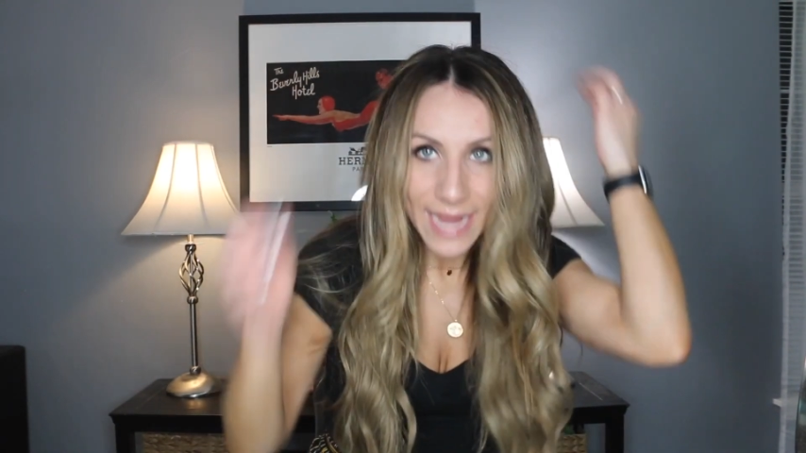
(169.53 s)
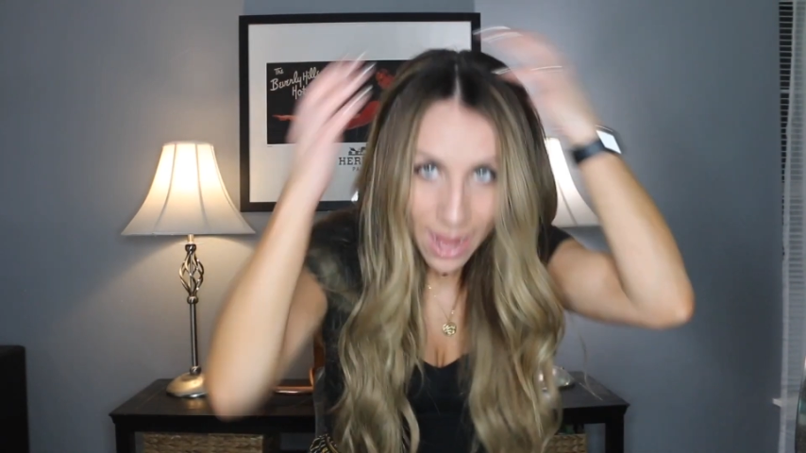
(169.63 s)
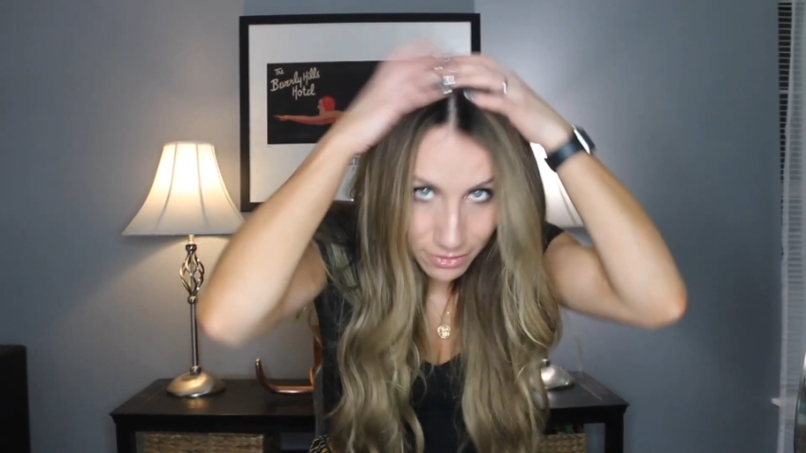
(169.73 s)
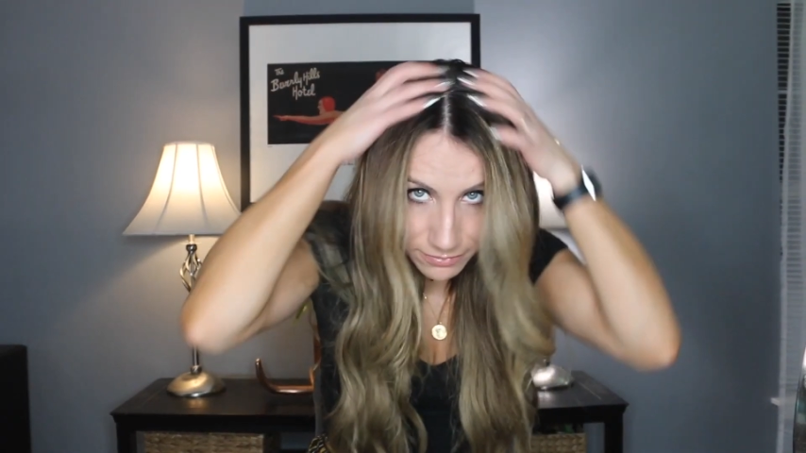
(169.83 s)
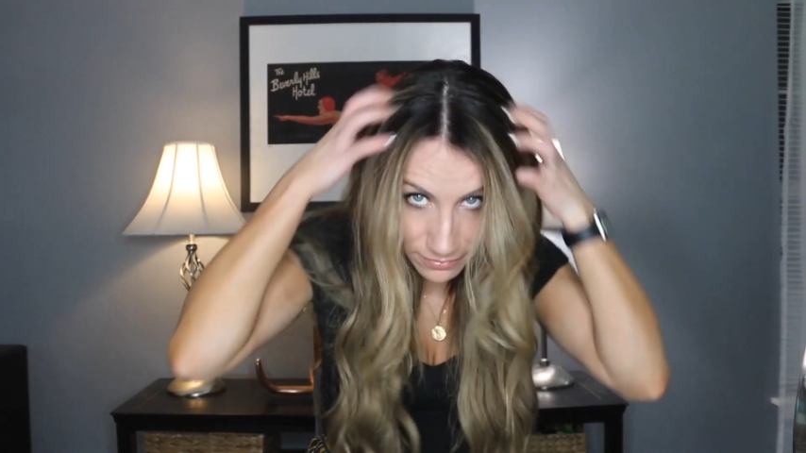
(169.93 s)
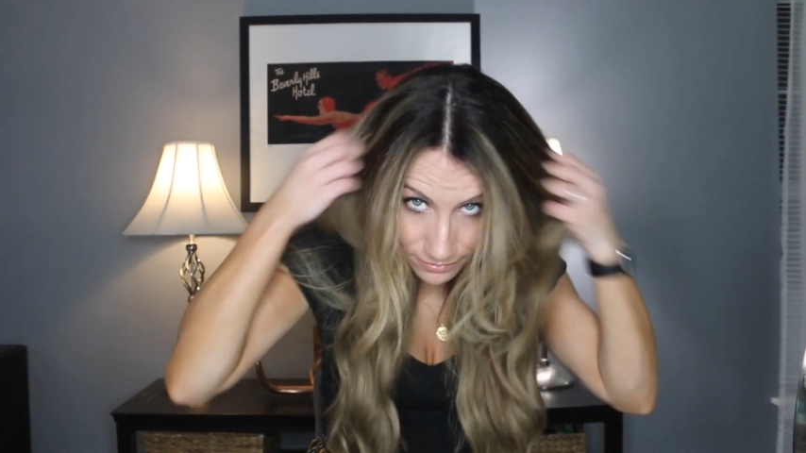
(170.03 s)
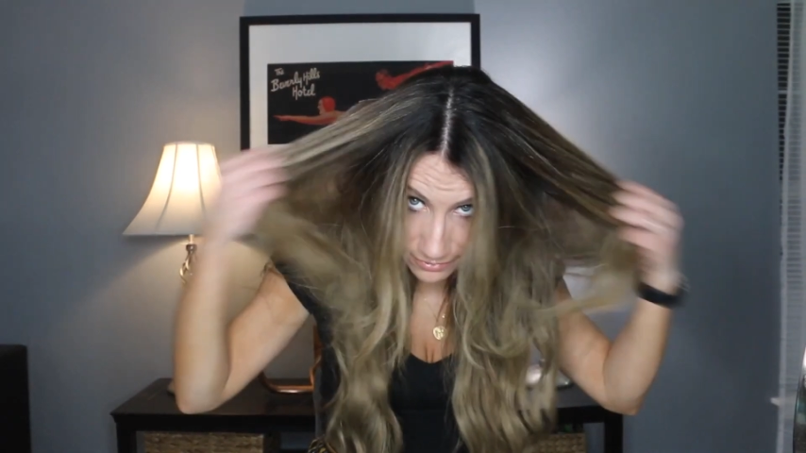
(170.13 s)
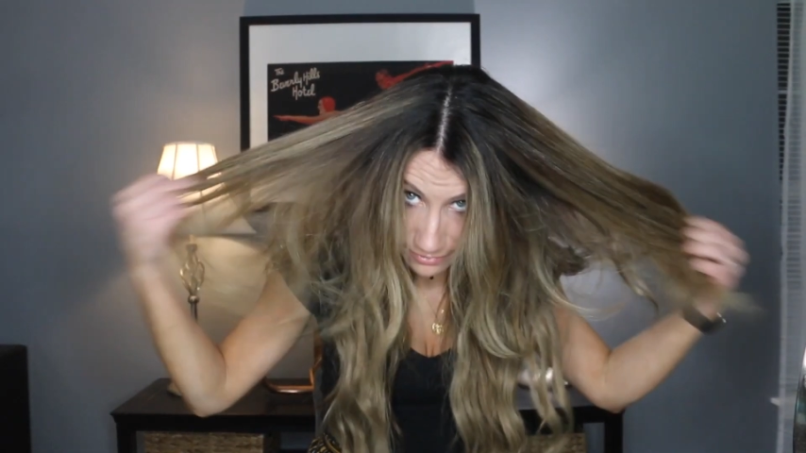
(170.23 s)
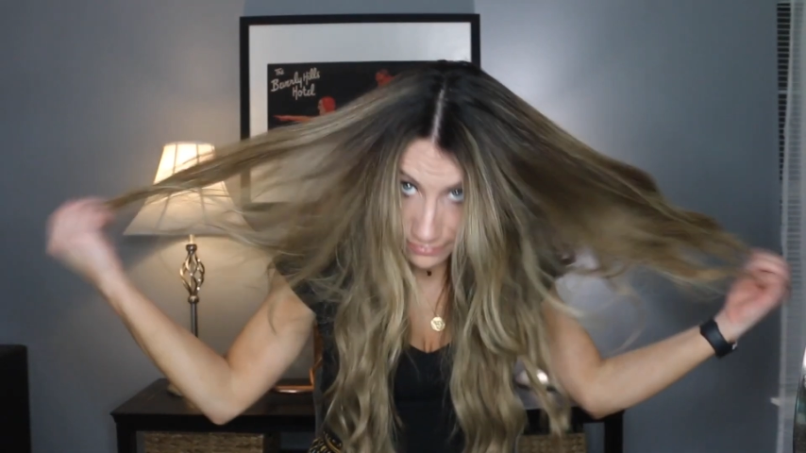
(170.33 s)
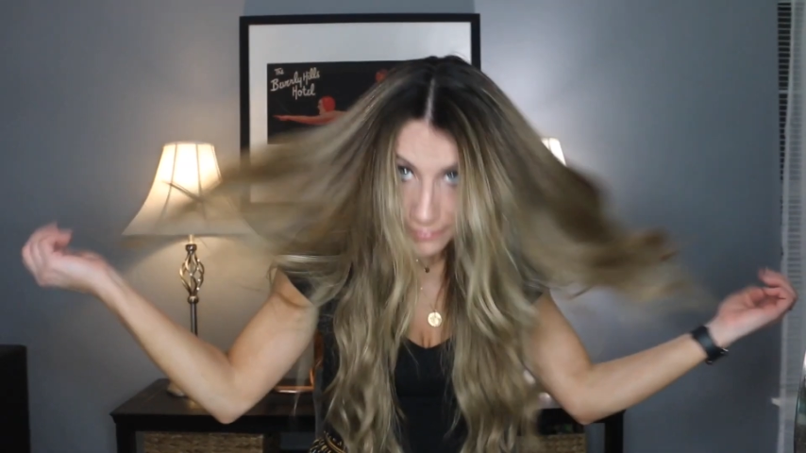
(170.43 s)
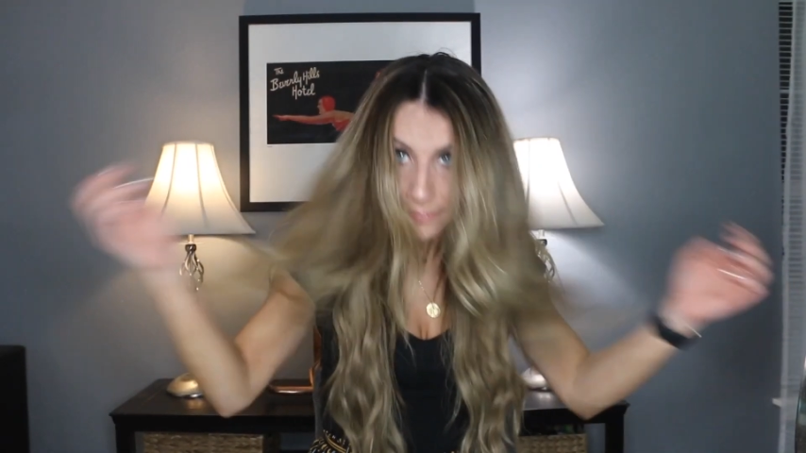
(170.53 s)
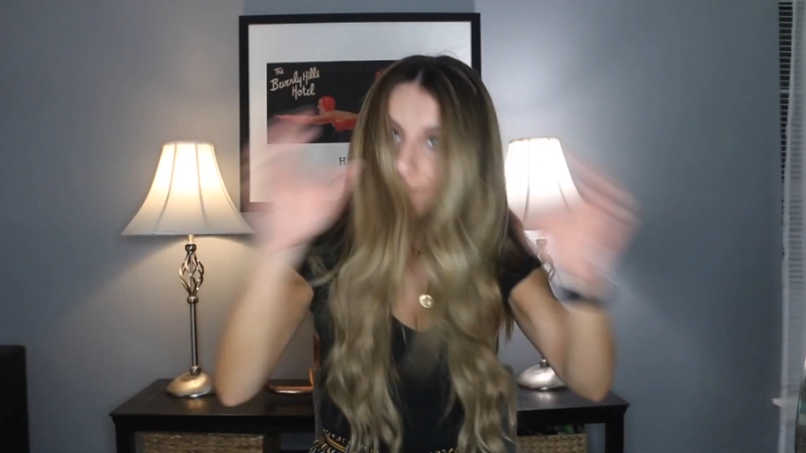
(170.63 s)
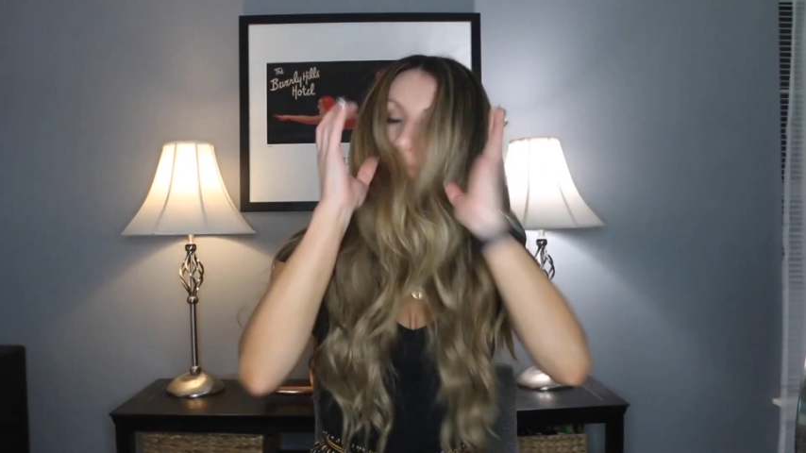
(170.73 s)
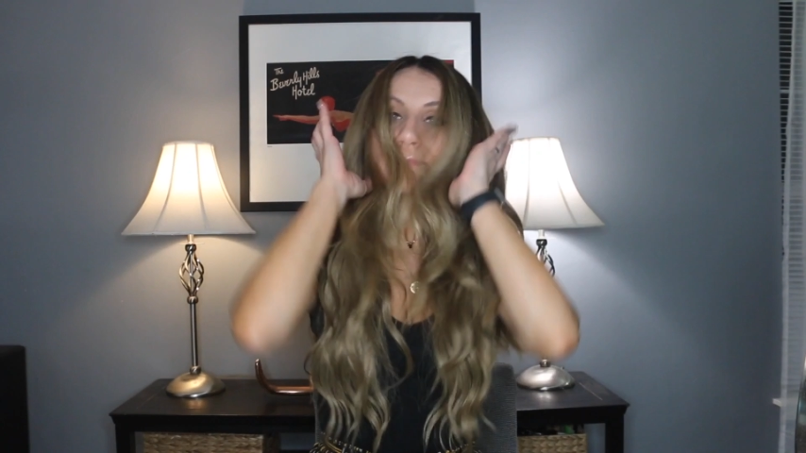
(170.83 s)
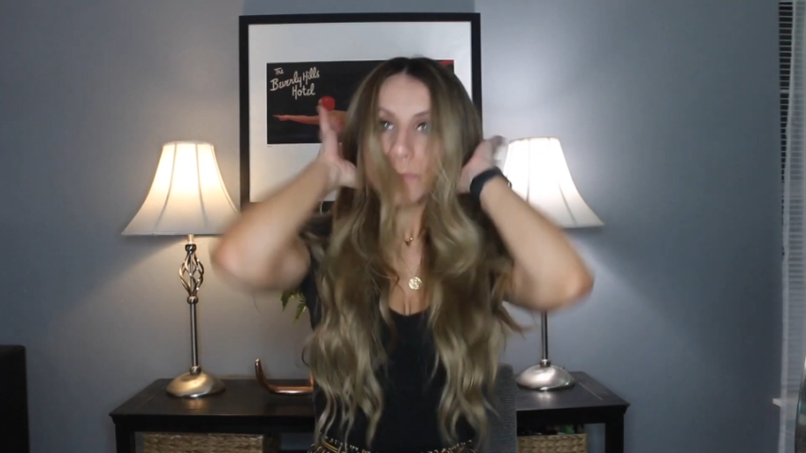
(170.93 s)
down.
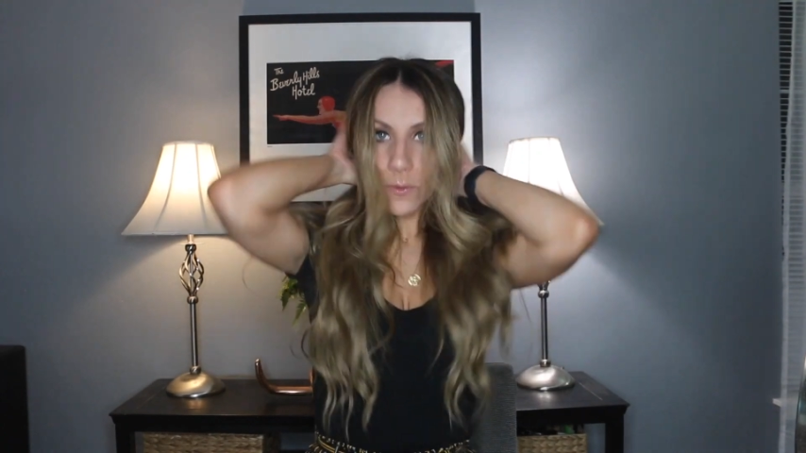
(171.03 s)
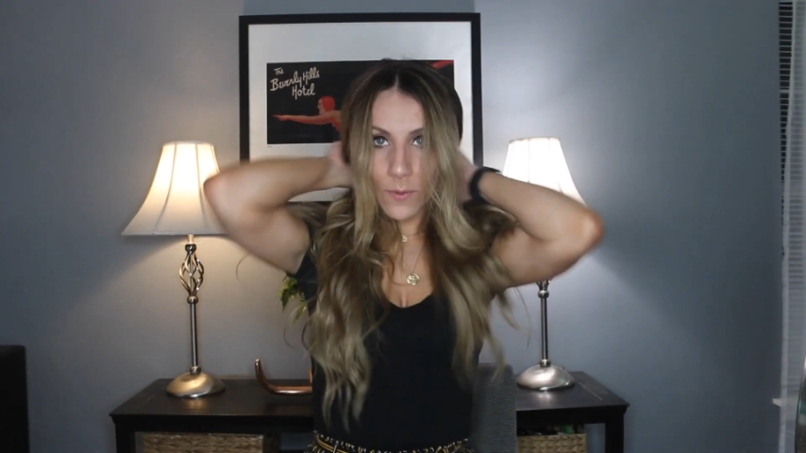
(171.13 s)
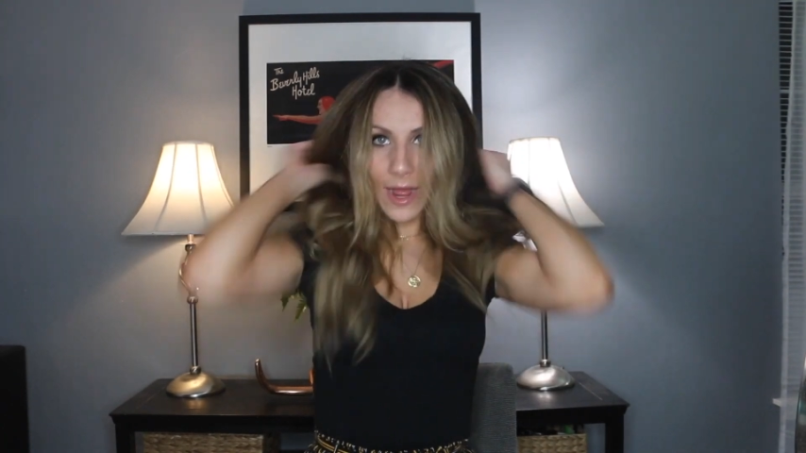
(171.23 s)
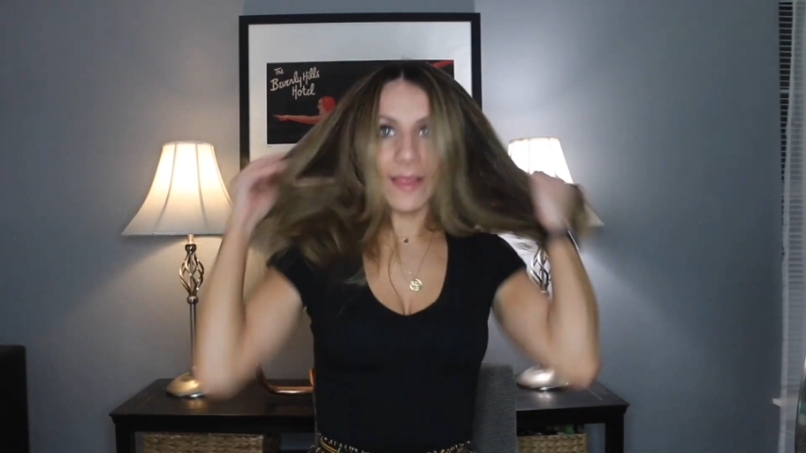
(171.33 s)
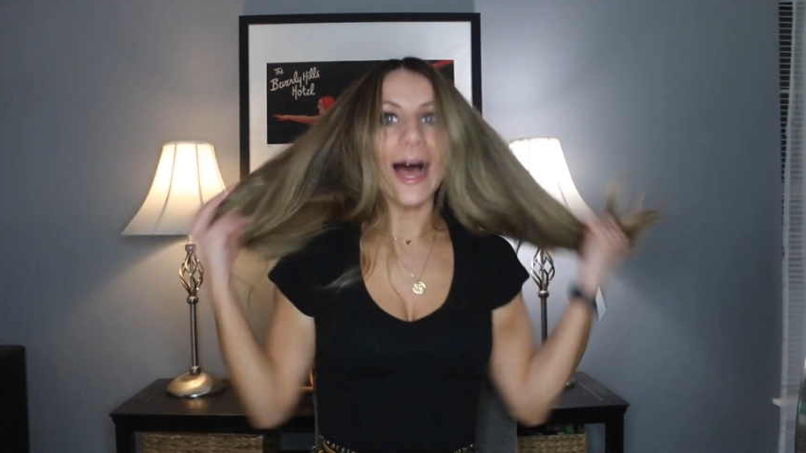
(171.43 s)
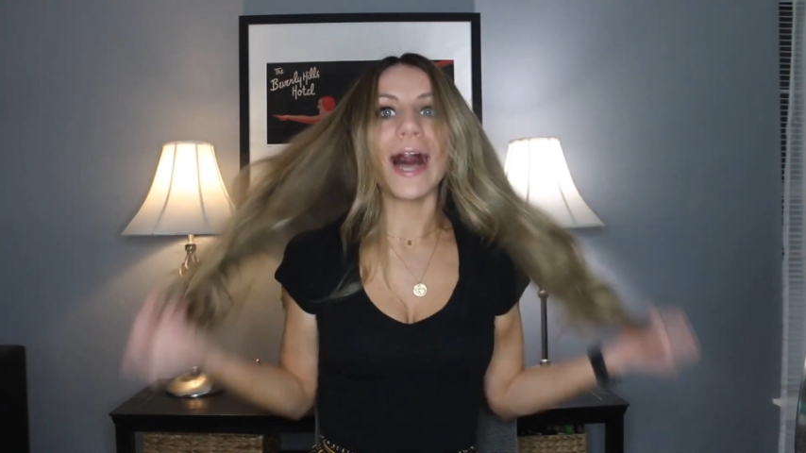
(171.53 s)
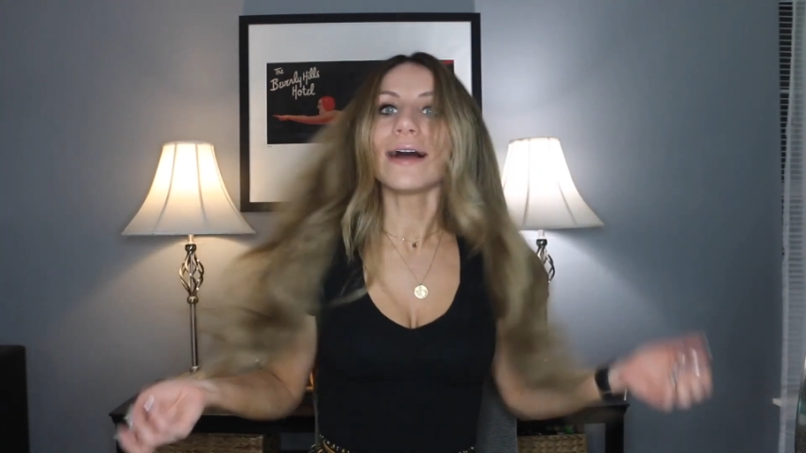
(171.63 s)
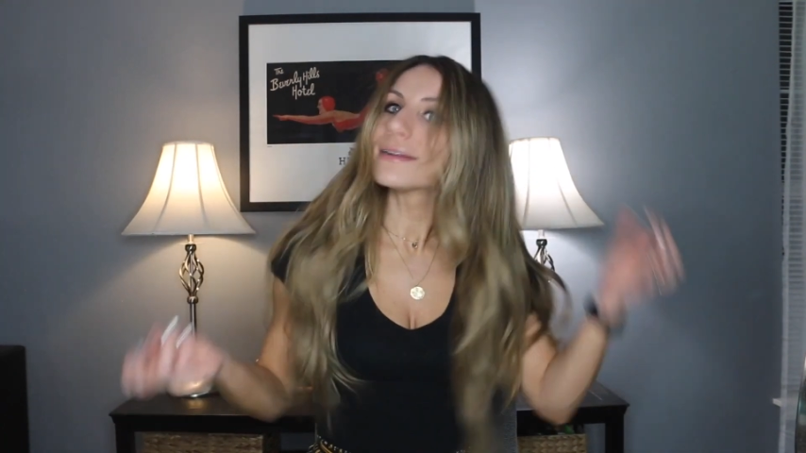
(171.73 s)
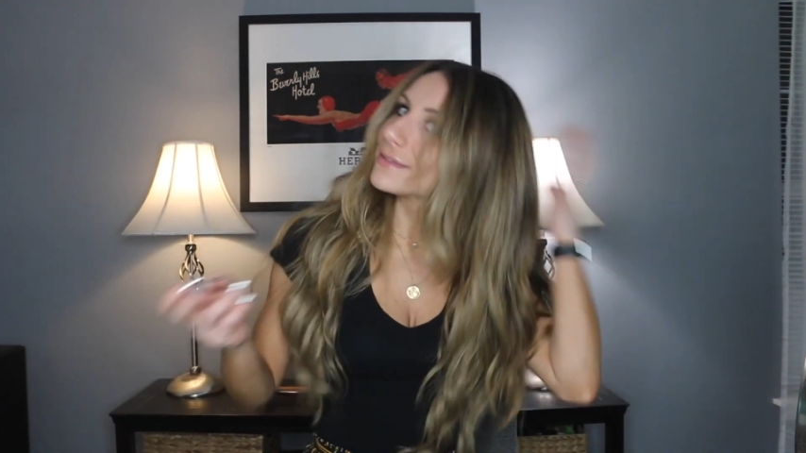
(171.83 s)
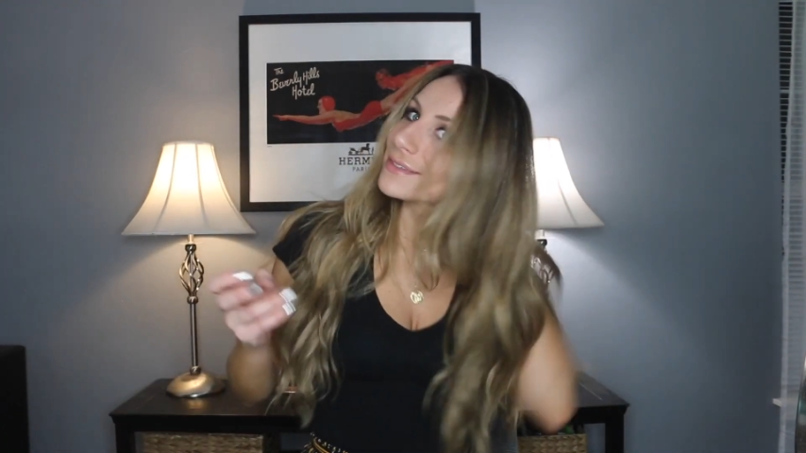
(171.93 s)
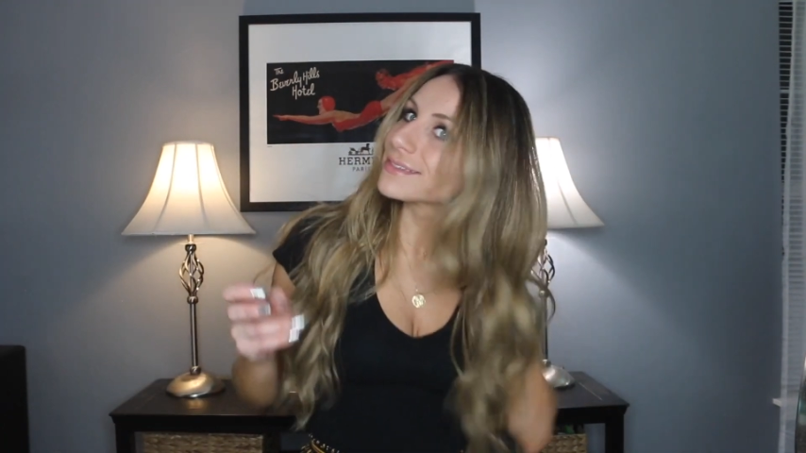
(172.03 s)
Voila.